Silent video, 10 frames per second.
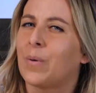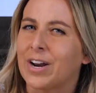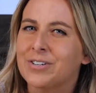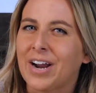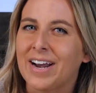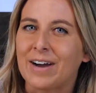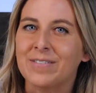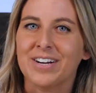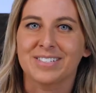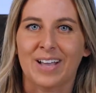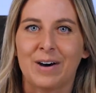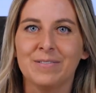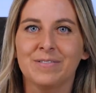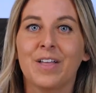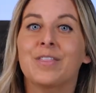Want to try it out for
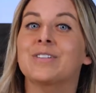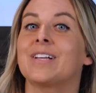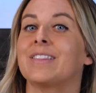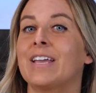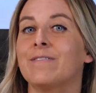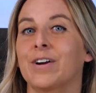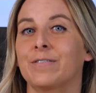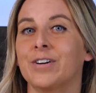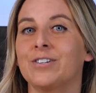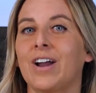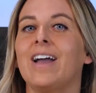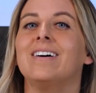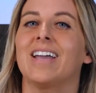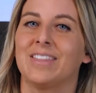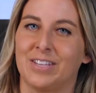yourself? There's a link for a free
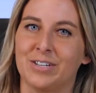trial in the